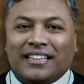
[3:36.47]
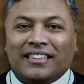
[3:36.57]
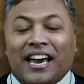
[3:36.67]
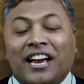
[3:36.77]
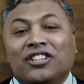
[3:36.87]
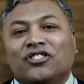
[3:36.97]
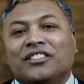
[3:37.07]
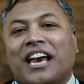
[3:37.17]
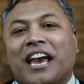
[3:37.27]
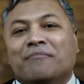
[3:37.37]
The angel
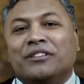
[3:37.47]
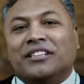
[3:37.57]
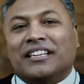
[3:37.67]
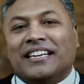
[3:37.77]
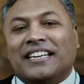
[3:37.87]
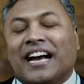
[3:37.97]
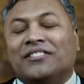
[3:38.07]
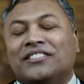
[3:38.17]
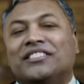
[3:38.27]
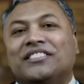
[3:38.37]
Gabriel
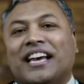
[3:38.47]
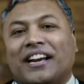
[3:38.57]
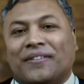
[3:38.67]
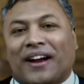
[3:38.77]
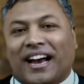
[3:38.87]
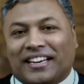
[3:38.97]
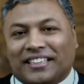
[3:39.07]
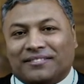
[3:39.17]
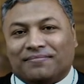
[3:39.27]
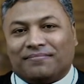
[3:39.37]
announced to Zechariah,
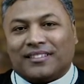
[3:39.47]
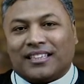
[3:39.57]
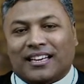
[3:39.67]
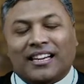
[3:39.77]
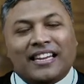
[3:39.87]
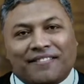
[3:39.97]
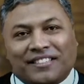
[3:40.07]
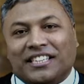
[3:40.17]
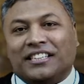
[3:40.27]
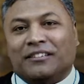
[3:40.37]
a
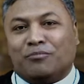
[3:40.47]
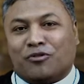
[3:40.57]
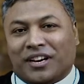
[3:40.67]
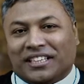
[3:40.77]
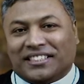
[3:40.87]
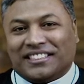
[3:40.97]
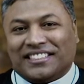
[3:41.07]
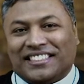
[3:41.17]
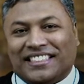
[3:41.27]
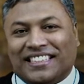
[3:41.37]
Levitical
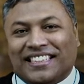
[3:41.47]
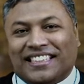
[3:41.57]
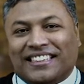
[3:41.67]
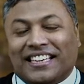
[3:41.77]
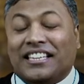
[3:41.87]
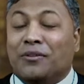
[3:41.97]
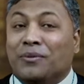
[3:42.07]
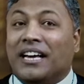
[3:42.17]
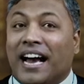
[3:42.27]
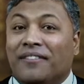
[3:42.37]
priest, that he
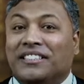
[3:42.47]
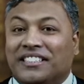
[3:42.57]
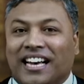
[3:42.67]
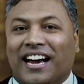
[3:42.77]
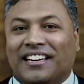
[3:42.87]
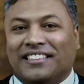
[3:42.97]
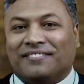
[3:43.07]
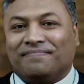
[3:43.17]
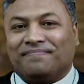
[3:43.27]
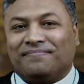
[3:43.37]
would have a son.
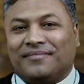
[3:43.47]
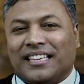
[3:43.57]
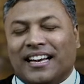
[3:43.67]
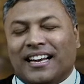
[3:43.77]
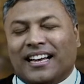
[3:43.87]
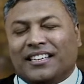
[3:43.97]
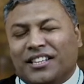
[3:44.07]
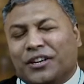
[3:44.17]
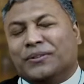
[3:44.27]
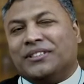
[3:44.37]

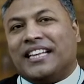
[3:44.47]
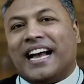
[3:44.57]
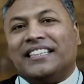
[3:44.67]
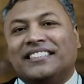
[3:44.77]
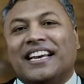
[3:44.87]
News that